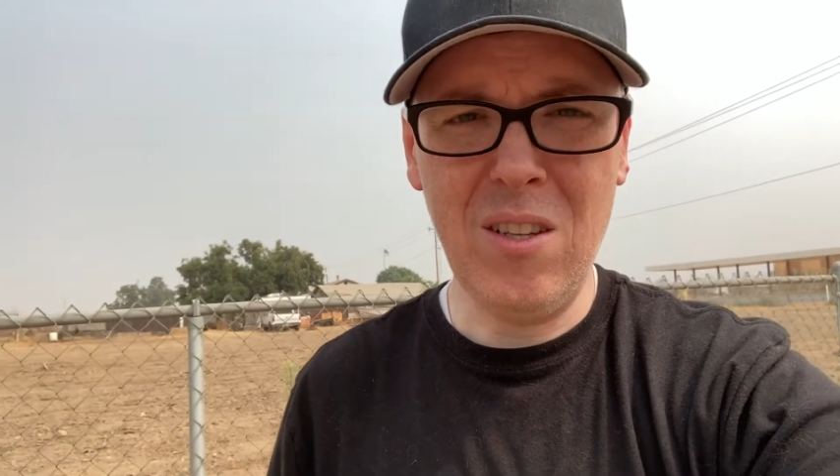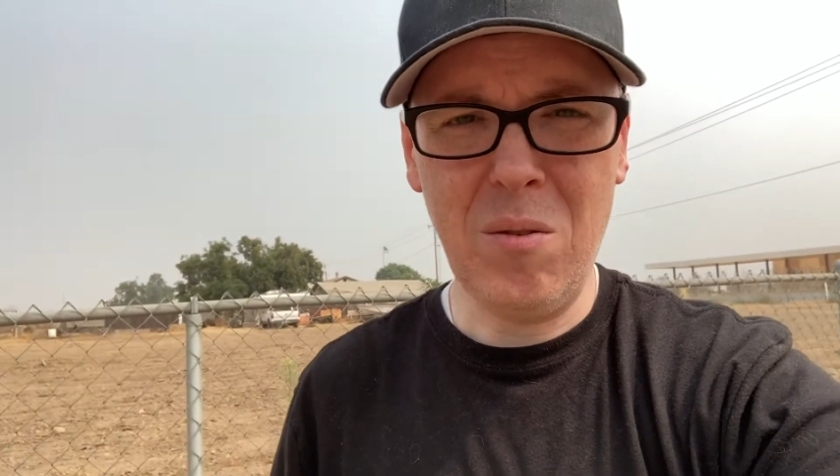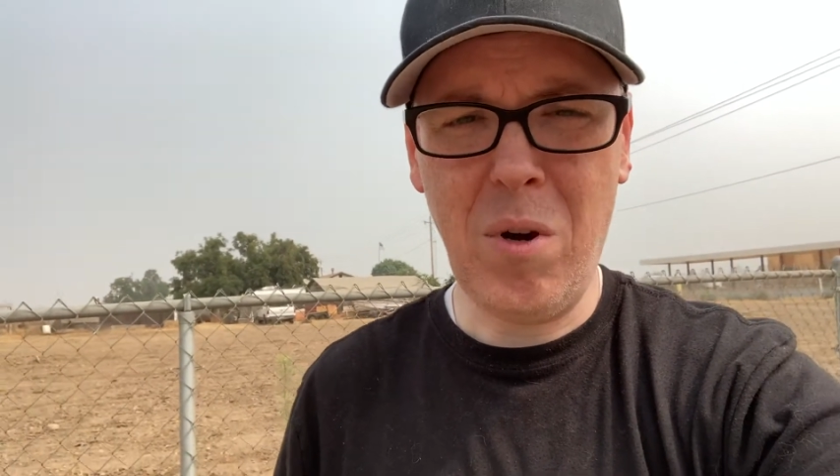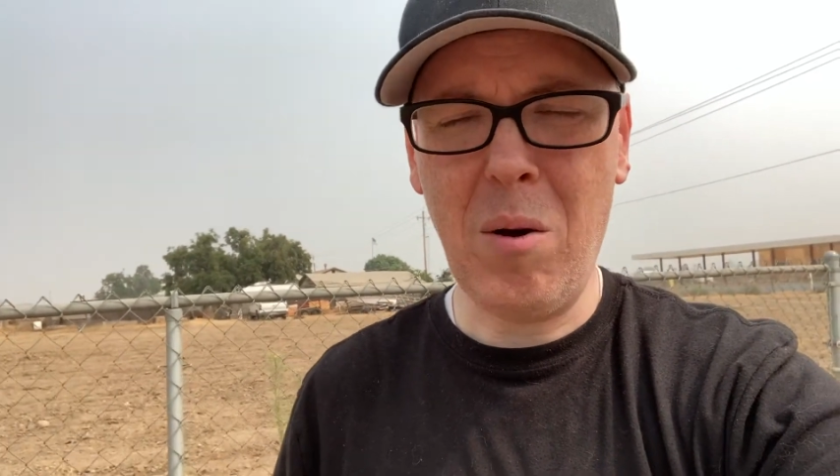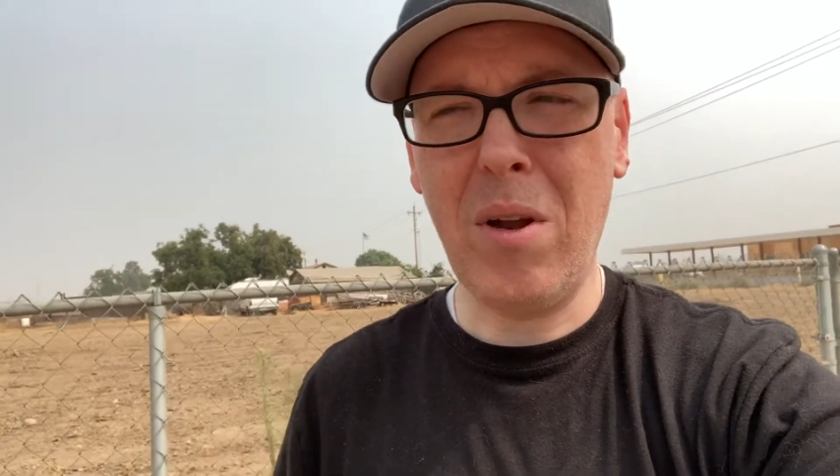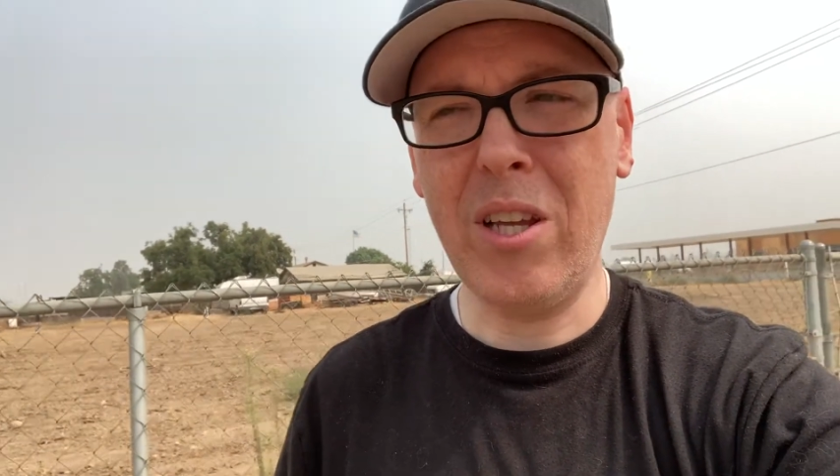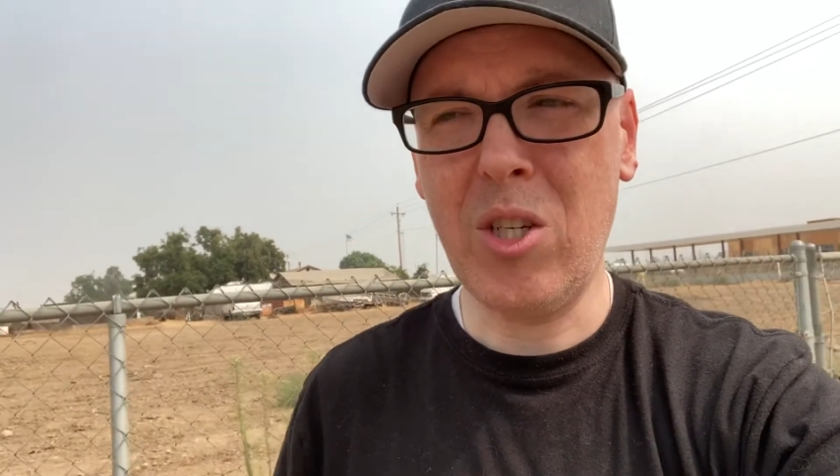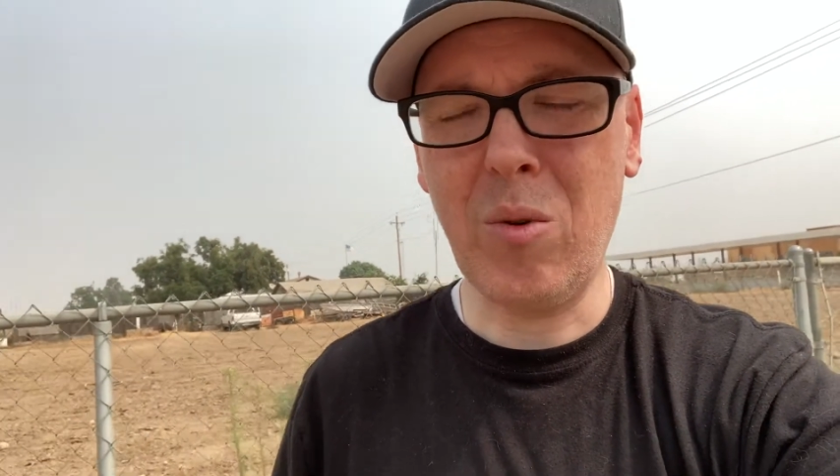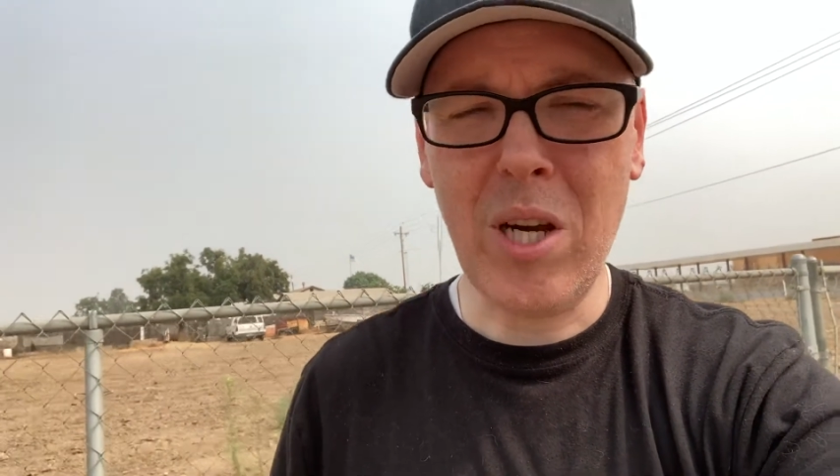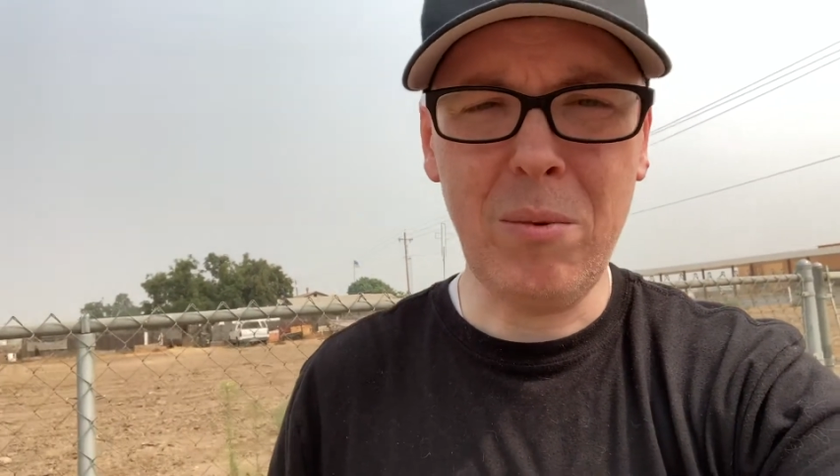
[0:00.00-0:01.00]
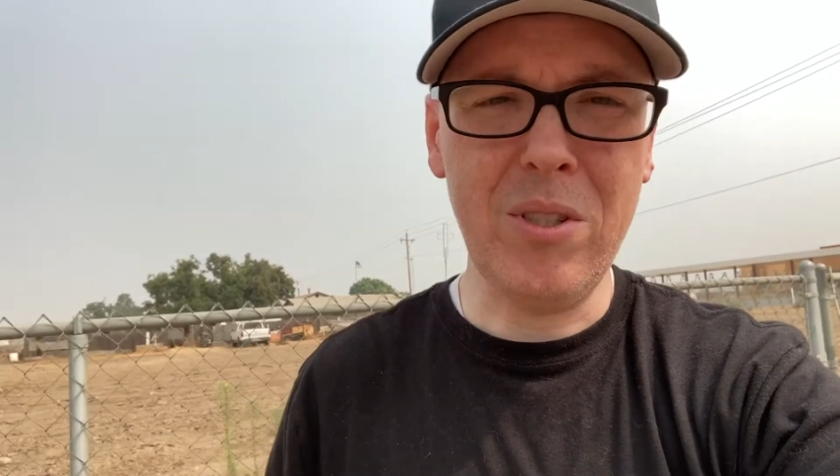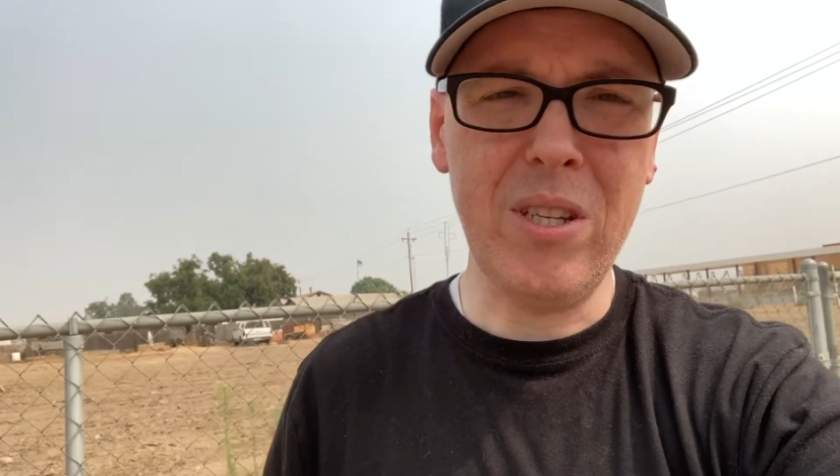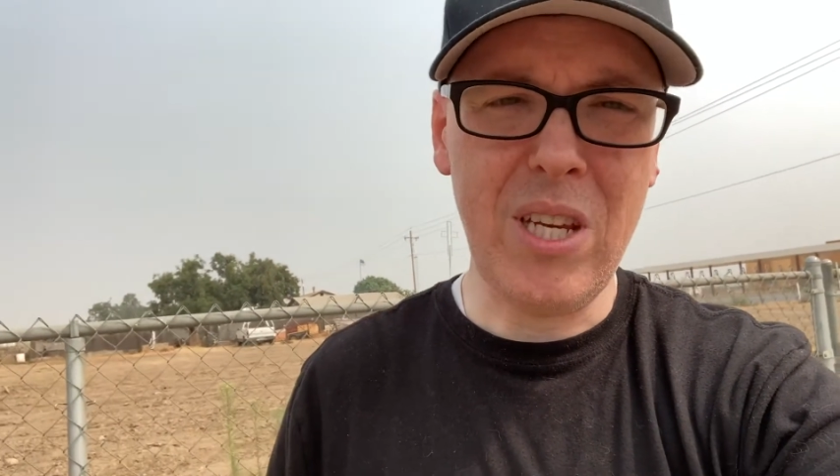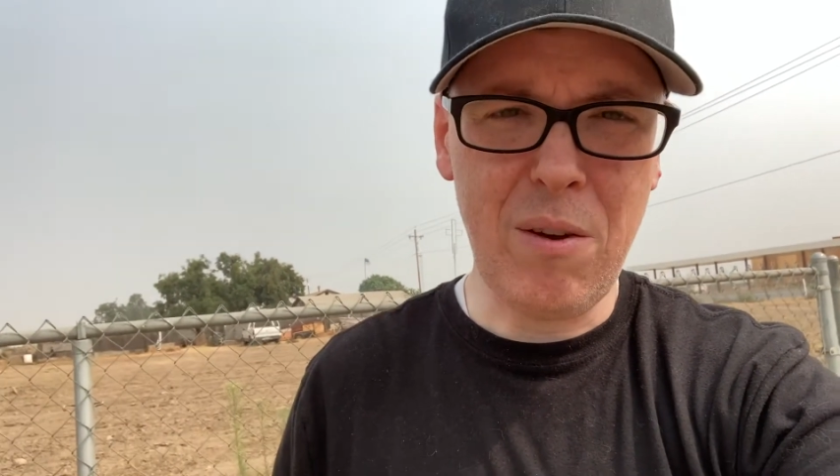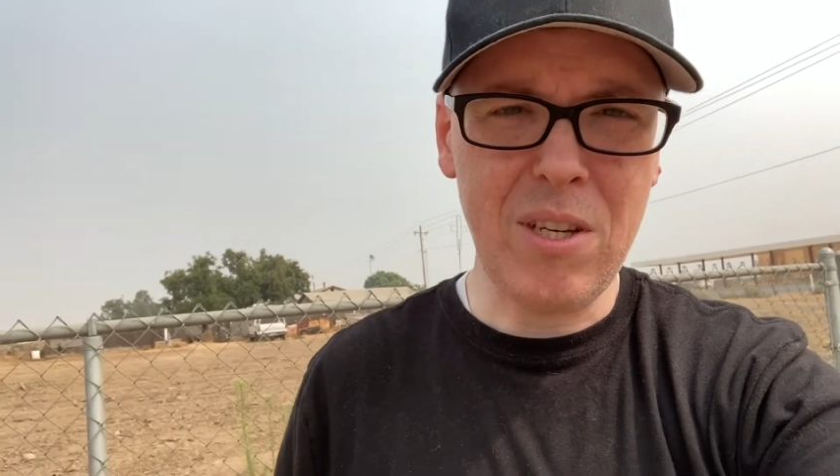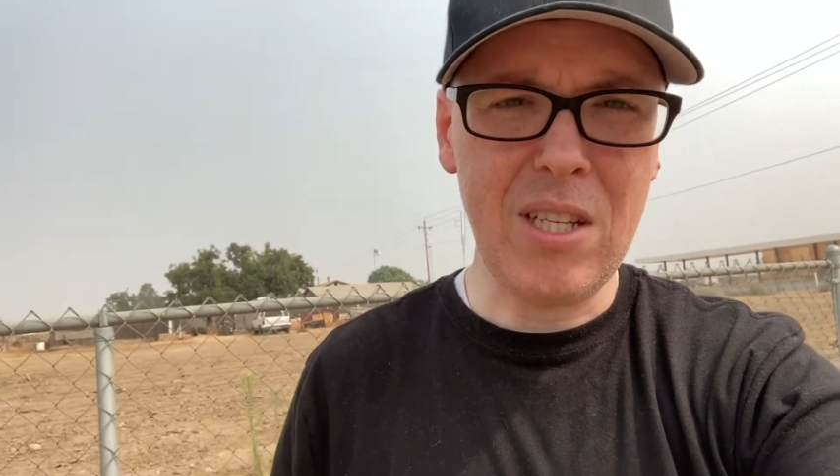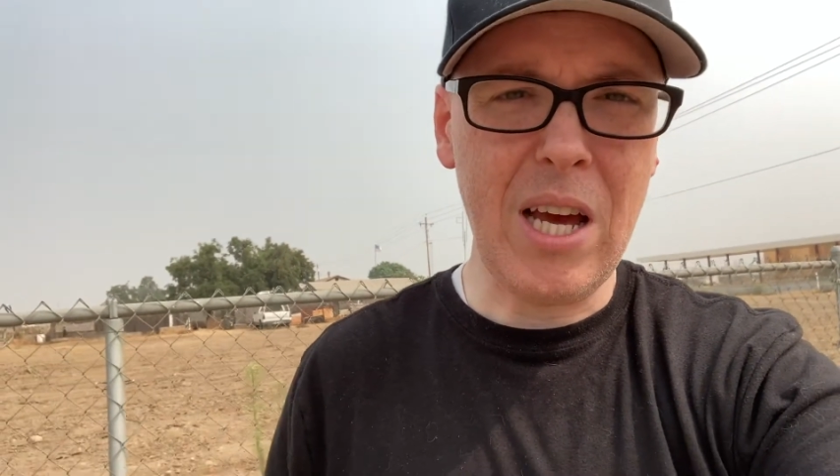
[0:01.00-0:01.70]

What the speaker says: The paramedics were able to save his